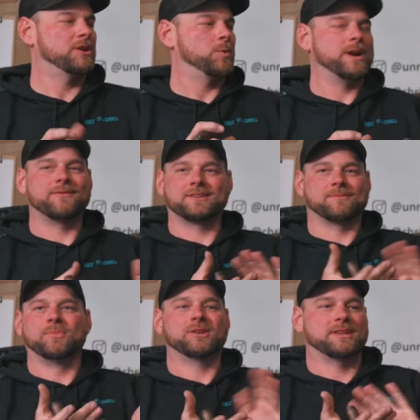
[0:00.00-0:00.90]
book or whatever. It's
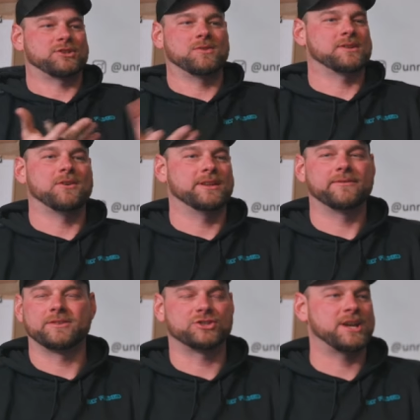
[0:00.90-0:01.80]
a book that shows all the
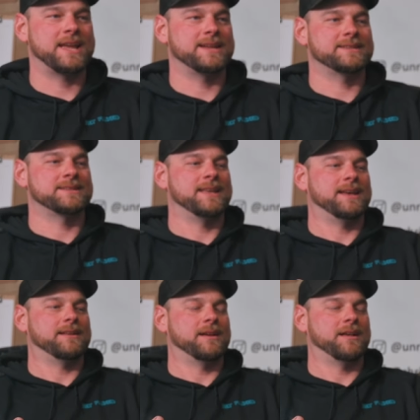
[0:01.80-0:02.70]
different shades
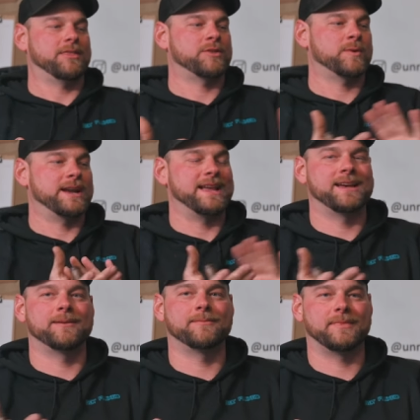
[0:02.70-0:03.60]
that uh,
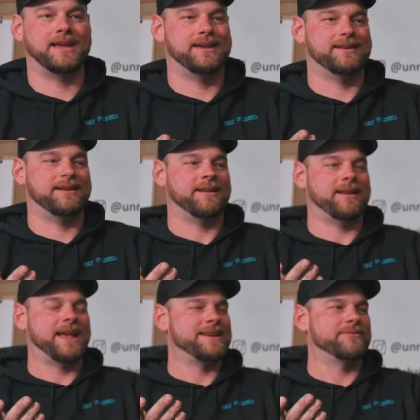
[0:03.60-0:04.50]
3M and
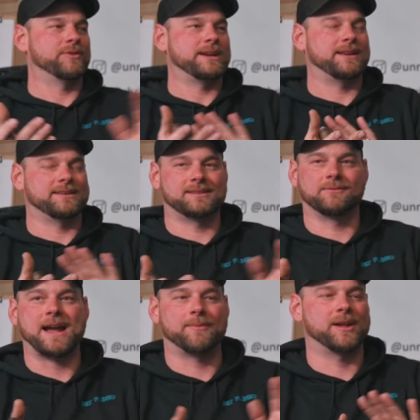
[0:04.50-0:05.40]
Avery is the
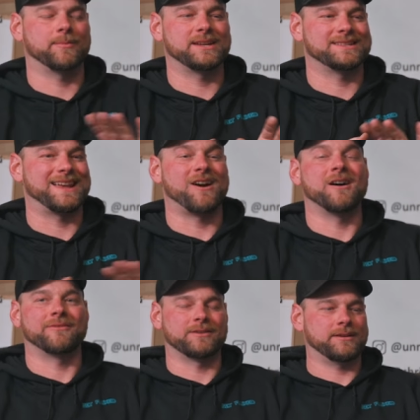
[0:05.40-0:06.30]
wrap companies they
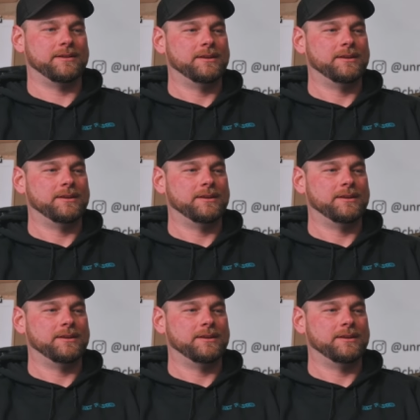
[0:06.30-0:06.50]
offered.